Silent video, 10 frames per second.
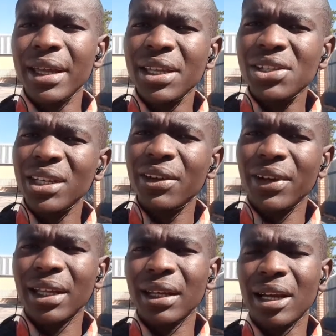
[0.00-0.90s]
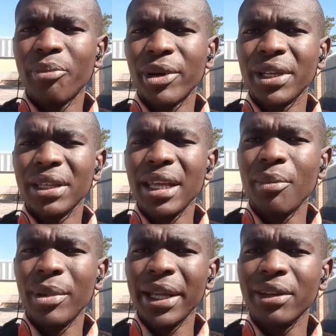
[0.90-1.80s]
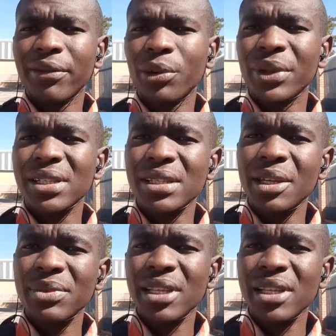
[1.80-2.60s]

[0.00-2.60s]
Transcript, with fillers: each and every other company they are buying from the same